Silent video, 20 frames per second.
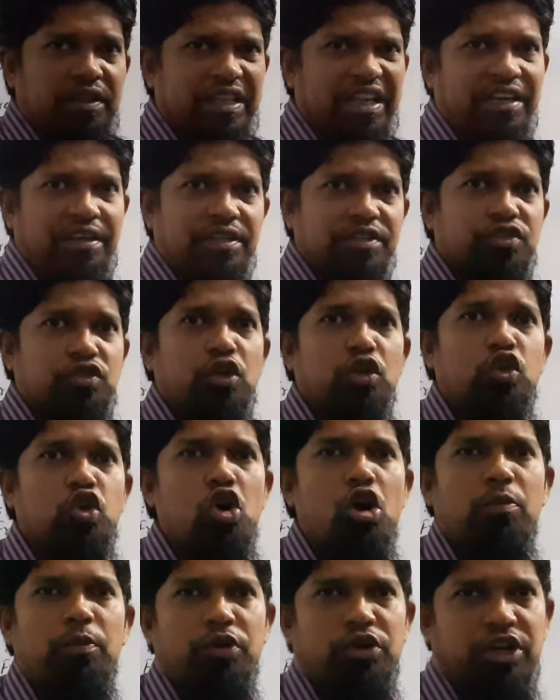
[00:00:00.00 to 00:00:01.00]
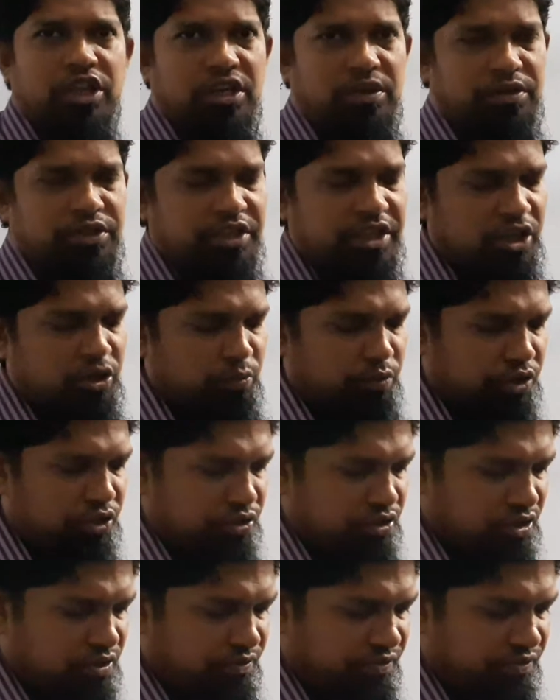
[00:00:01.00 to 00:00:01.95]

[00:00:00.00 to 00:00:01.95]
then it is called common denominators.